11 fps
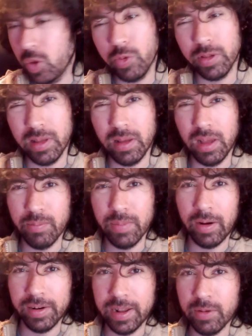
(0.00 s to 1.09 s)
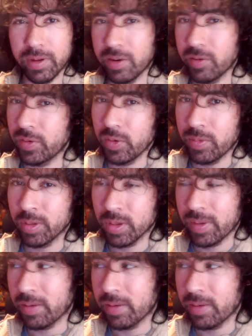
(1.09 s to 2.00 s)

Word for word: usually America, they don't care too much